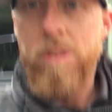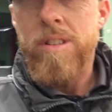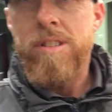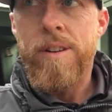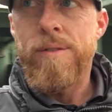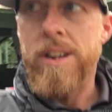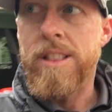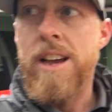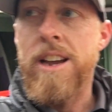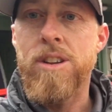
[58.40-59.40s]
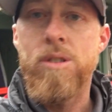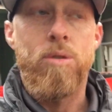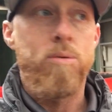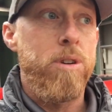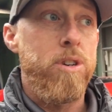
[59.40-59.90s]
see stuff like that, you
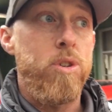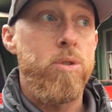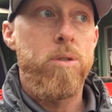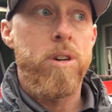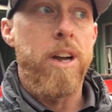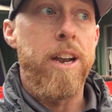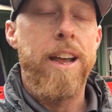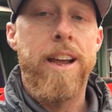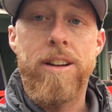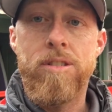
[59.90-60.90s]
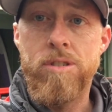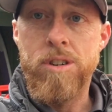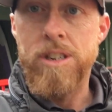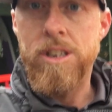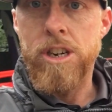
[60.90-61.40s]
just want to do an extra good